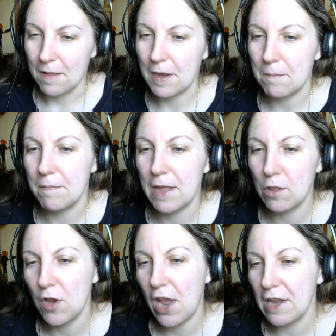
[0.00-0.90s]
Yeah,
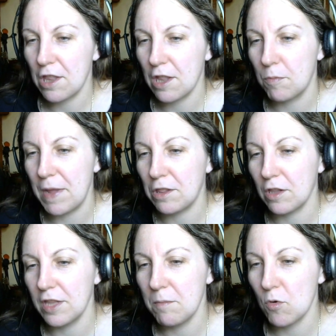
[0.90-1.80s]
Mezzo9 says
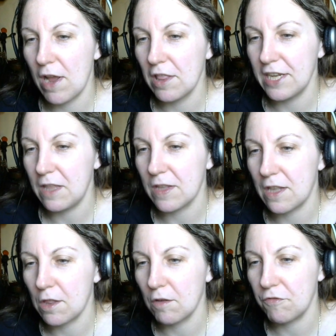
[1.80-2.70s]
basically morality
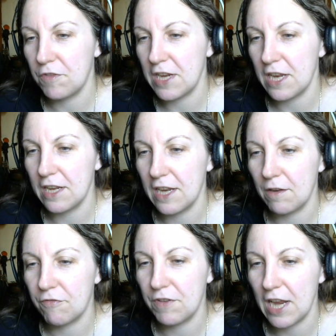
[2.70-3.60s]
that doesn't
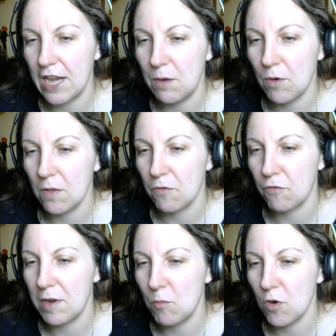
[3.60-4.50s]
fit anywhere in the
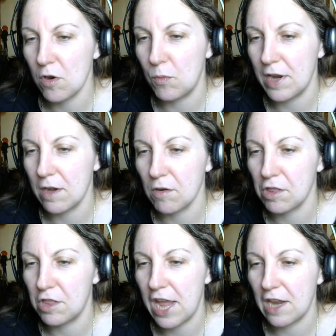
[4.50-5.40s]
framework we
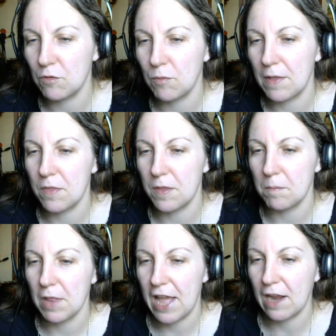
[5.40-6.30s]
understand rather
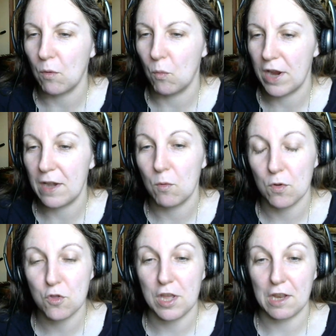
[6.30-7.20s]
than black, white,
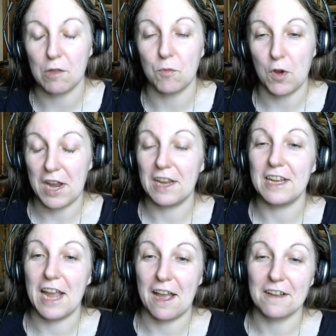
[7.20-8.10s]
or shades of gray.
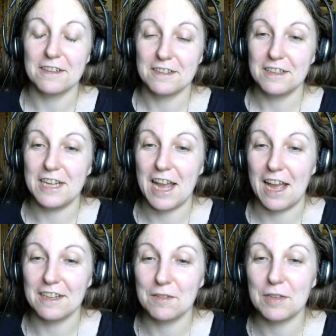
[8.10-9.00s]
Yeah.
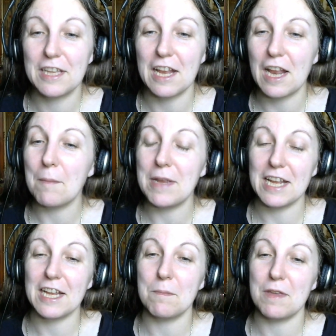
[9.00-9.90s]
Yeah. I
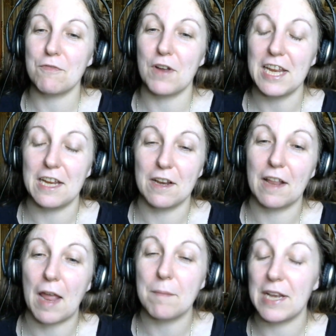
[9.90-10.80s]
mean, it can be
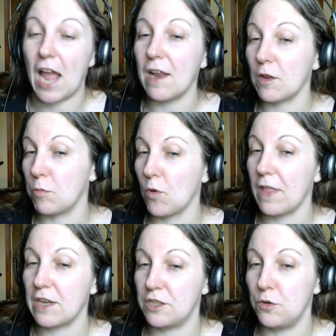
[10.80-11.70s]
funny. I mean, I
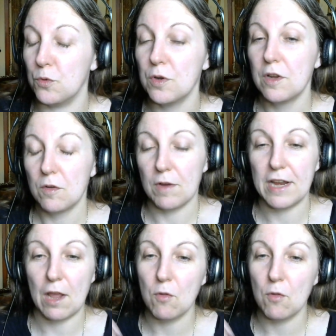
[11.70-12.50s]
explore that too, right?